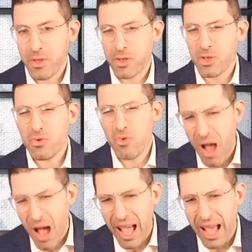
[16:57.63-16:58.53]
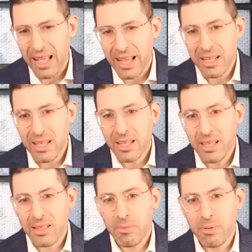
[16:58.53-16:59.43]
to try
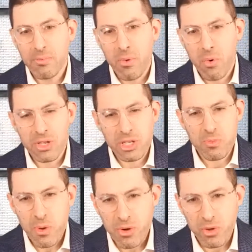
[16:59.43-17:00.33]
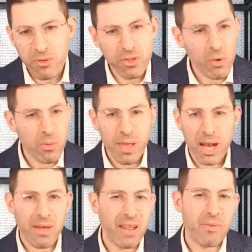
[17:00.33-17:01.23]
to be more spiritual, even though we may
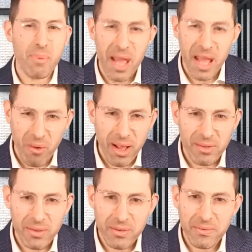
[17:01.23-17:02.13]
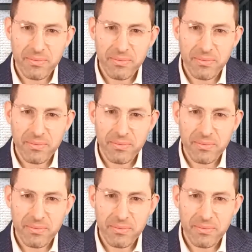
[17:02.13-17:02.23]
not have had the background,